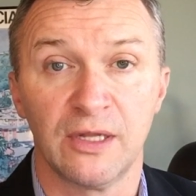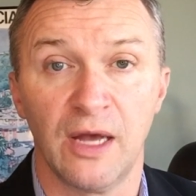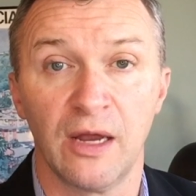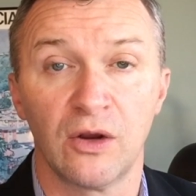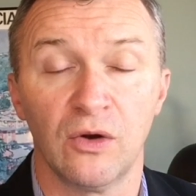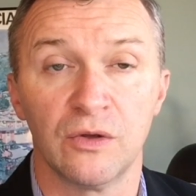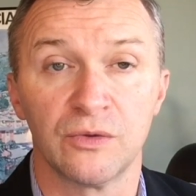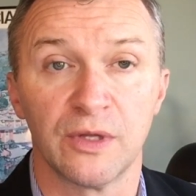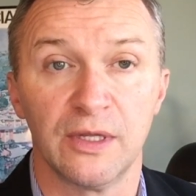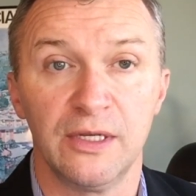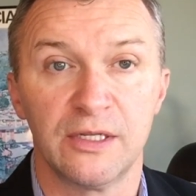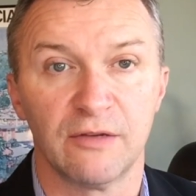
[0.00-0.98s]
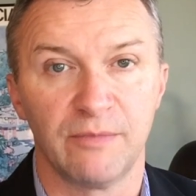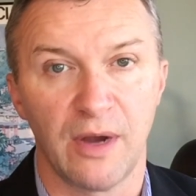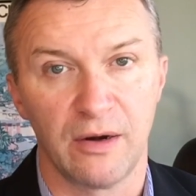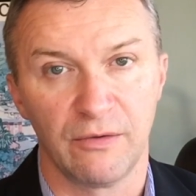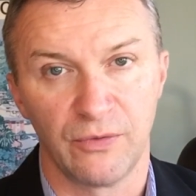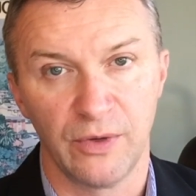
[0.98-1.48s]
client goals with the least
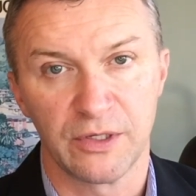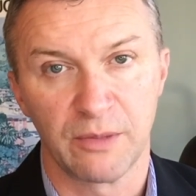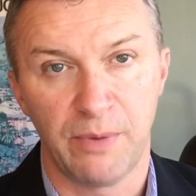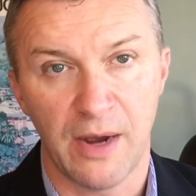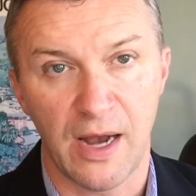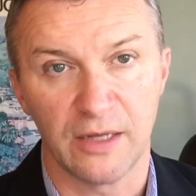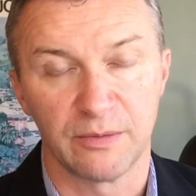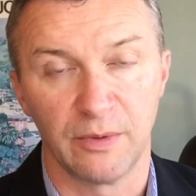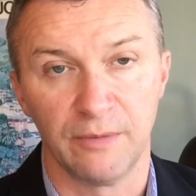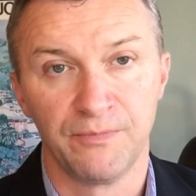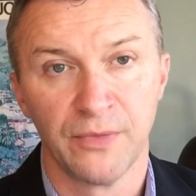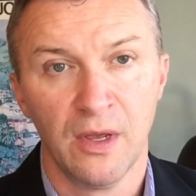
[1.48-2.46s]
amount of risk possible.